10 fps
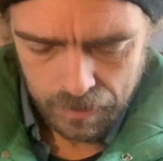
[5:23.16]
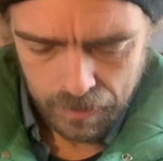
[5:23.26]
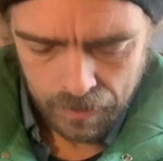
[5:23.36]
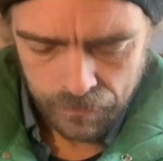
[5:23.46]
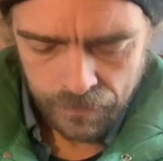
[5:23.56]

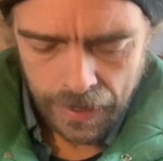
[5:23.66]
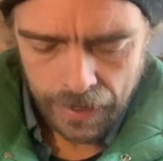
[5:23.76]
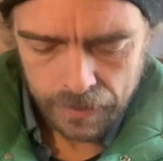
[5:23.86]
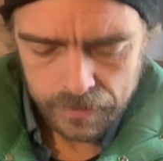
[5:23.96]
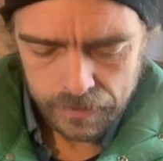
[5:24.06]
In
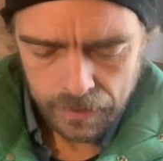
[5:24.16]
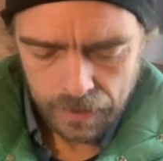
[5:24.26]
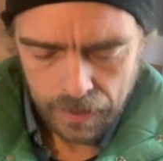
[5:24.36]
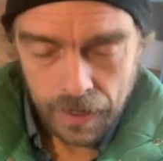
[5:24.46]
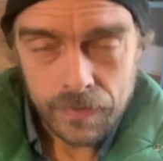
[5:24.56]
fact,
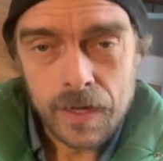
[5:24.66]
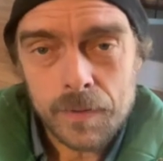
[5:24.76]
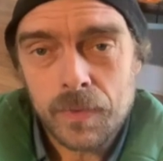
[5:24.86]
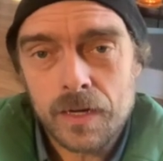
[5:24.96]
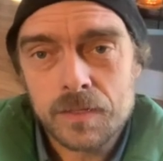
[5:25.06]
at
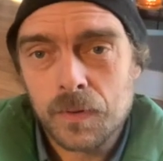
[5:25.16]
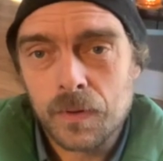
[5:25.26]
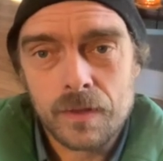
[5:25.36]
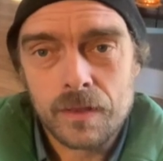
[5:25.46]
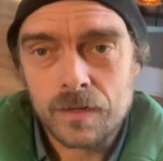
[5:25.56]
that price
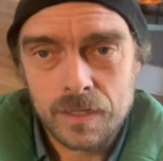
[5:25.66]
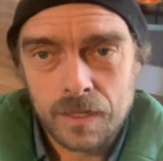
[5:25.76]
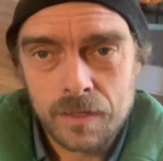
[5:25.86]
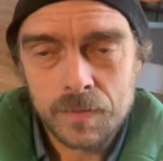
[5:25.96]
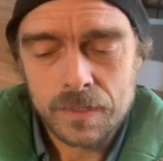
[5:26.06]
point, there's
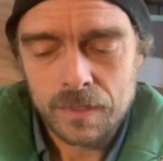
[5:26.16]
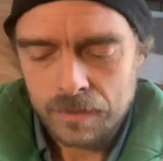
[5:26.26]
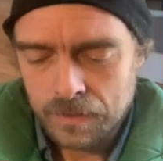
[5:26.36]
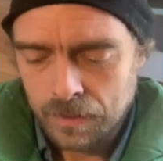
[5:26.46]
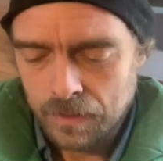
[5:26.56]
nothing
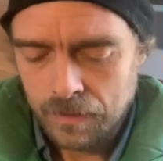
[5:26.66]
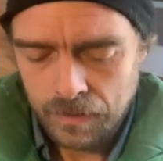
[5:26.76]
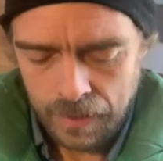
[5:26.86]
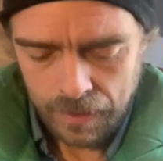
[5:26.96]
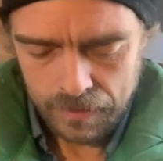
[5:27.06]
besides the Cult
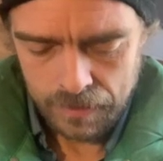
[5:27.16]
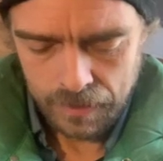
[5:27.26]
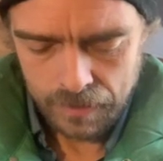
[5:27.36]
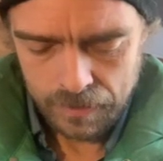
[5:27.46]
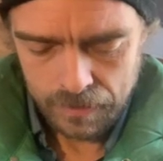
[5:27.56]

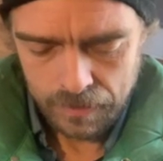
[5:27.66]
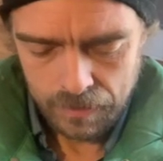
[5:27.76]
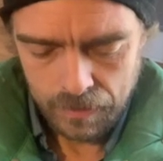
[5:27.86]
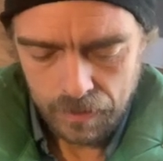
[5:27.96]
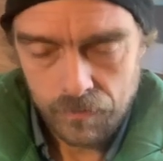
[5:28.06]
Access,
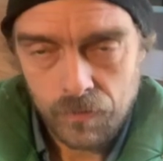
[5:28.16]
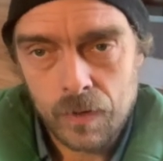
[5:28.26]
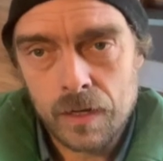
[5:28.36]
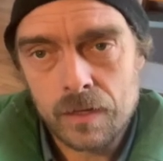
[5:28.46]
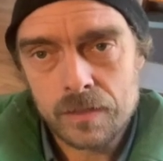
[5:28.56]

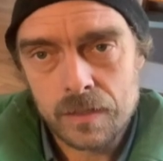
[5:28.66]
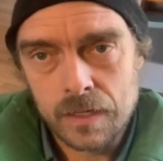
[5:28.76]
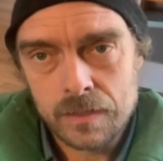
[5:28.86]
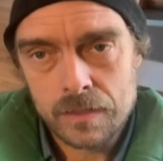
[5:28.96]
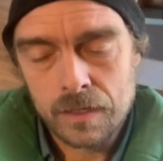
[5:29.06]
$40
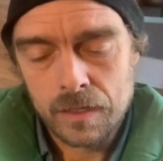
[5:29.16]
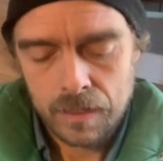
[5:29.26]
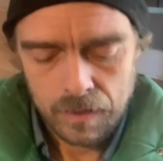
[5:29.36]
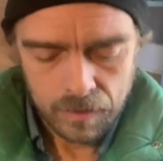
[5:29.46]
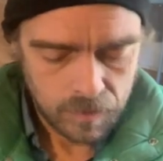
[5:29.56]
less.
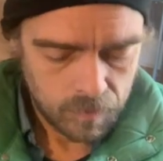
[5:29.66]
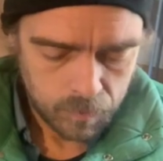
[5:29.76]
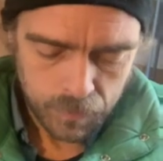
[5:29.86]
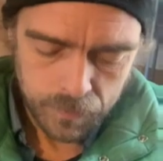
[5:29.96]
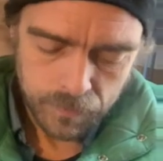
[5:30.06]

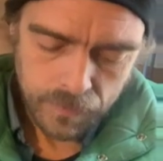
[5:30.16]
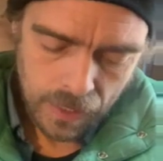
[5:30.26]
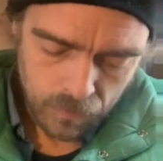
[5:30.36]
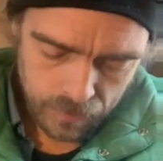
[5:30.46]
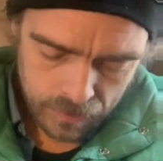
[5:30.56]

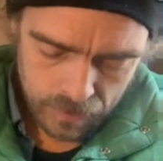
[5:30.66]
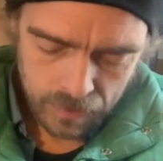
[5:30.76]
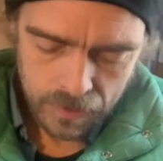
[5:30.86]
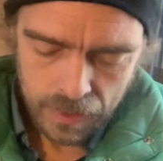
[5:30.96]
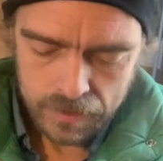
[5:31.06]
And with the
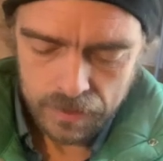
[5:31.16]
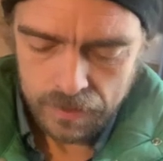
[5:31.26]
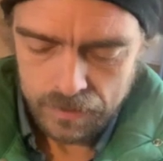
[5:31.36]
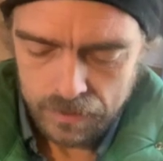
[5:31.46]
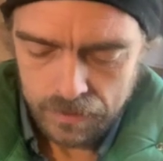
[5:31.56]
Cult
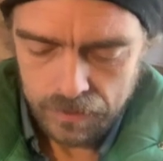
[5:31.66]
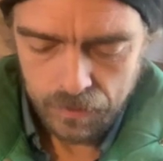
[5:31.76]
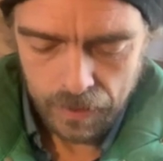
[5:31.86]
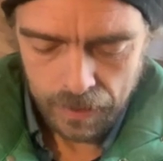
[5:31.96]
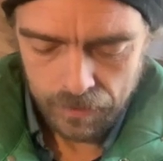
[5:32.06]
Access, you
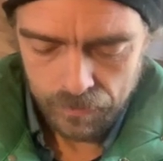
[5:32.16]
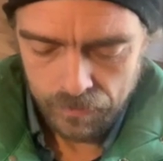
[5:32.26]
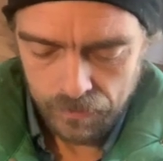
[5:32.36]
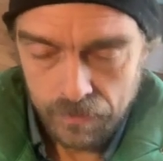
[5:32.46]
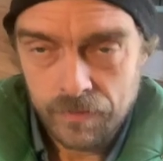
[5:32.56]
have
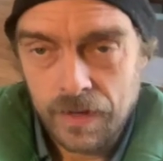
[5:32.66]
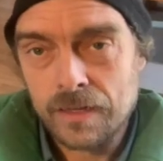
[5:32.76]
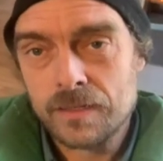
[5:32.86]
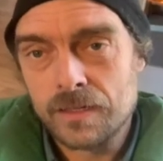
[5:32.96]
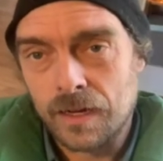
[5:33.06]
the
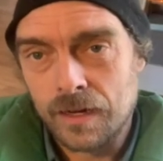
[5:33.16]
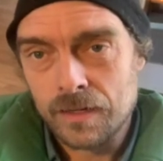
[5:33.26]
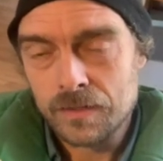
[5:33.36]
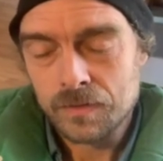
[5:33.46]
Vans tires,